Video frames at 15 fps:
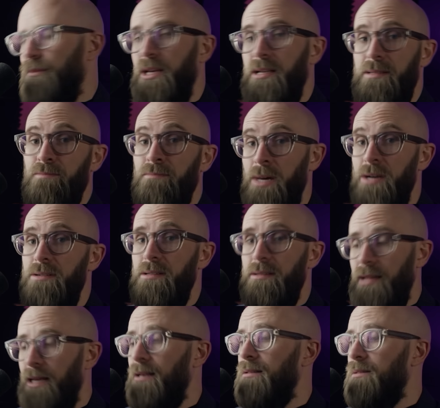because most
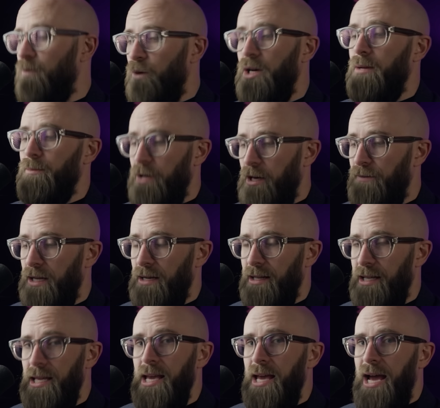things work
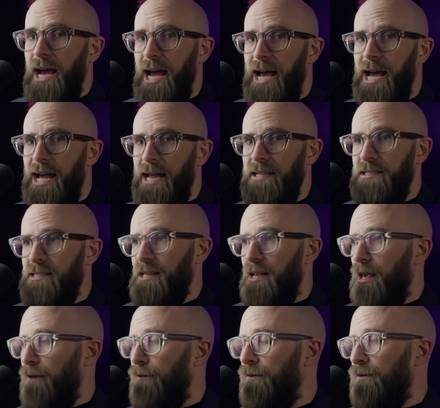perfectly. And
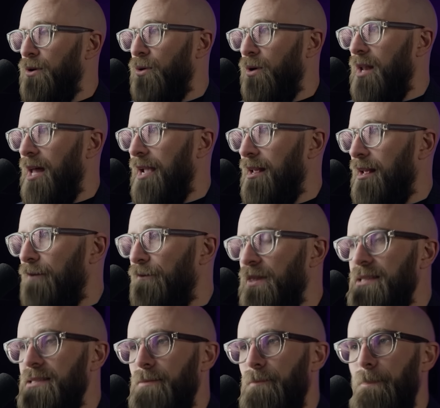if you're like,
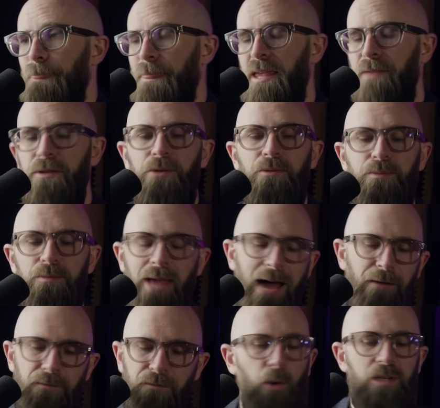if you
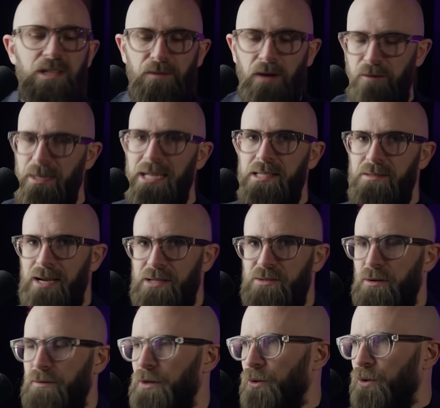have 45 minutes of
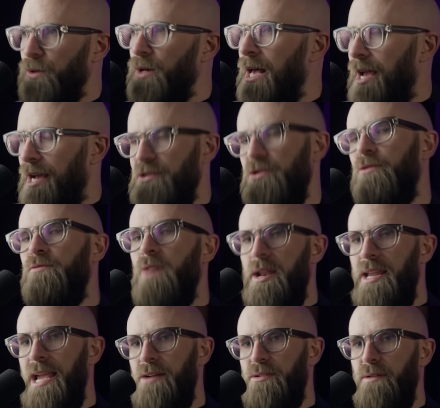extra fuel and you're
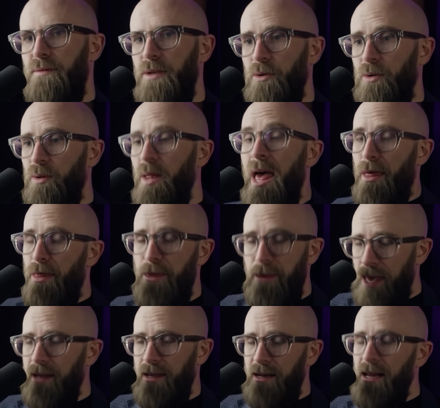running out of fuel,
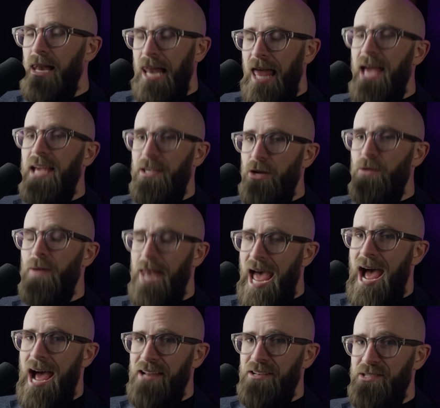they're going to let you
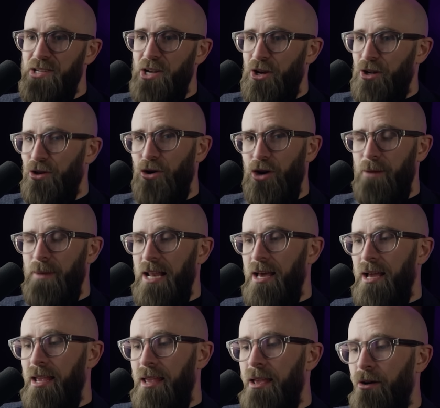land. You're going to be
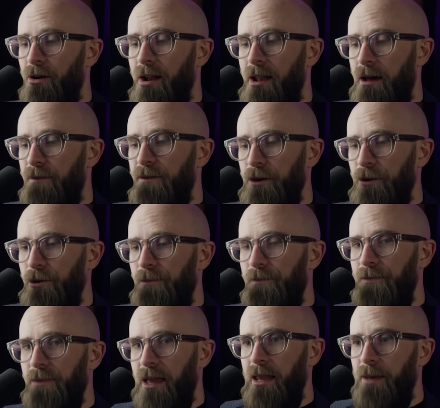like, yeah, run out of fuel.
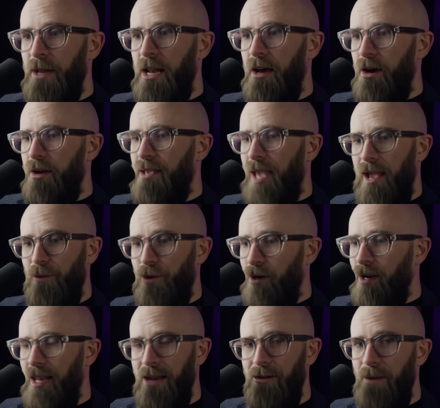And they'll be like, okay, we'll
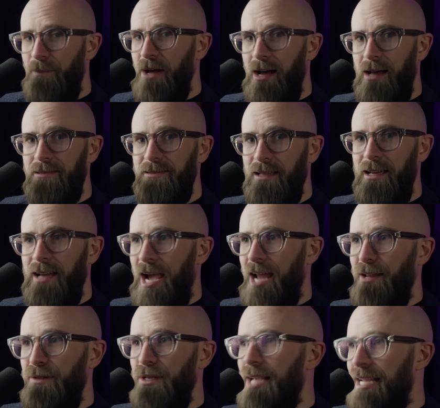clear a path.
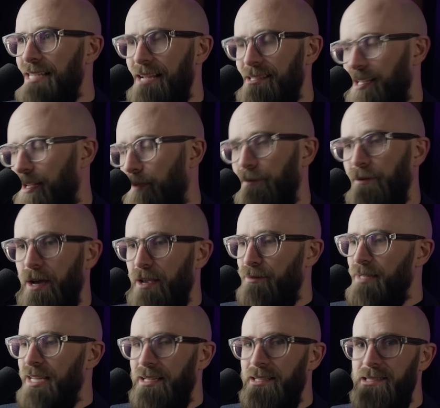And if you get down to like 5
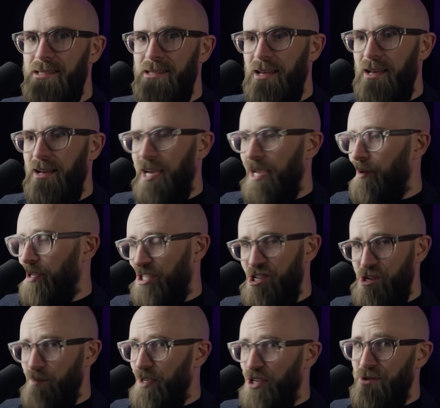minutes,
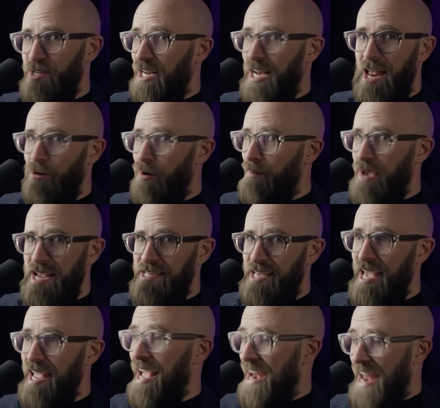assuming you declare a
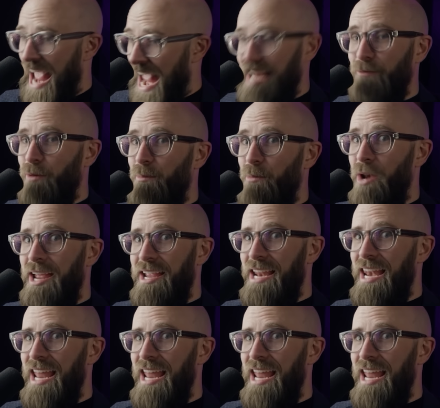mayday, and anyone will let you